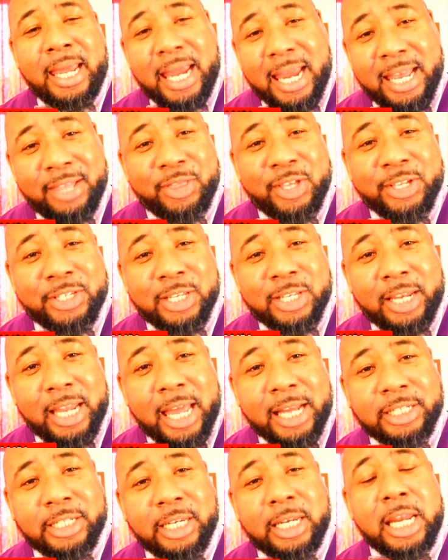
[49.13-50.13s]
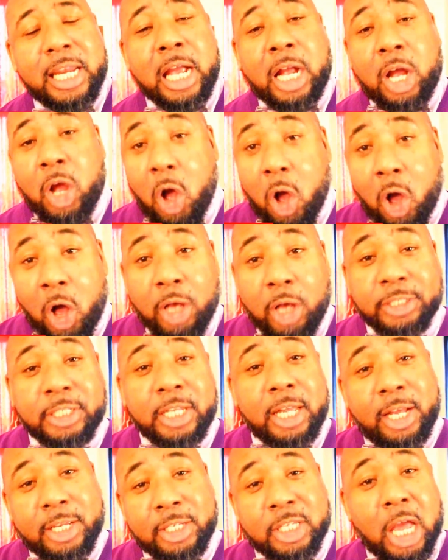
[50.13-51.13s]
in this election that
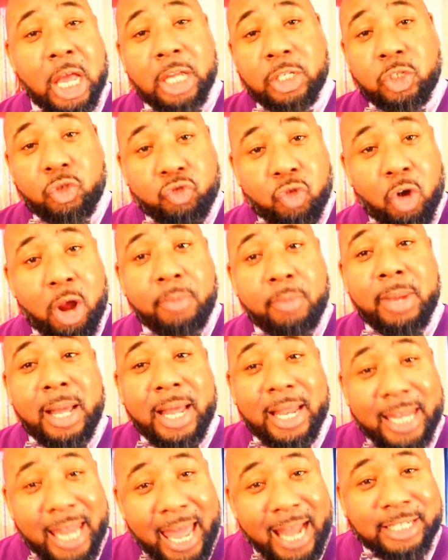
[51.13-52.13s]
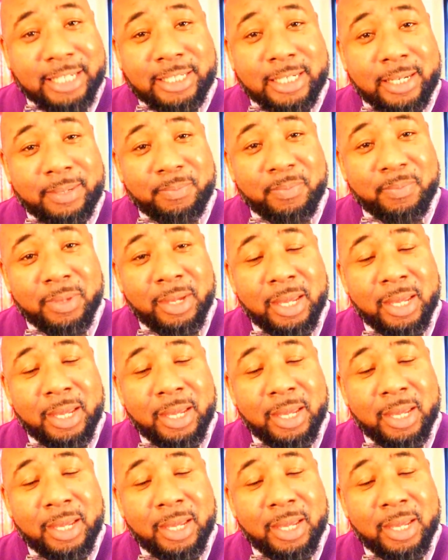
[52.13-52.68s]
caused us a Trump election.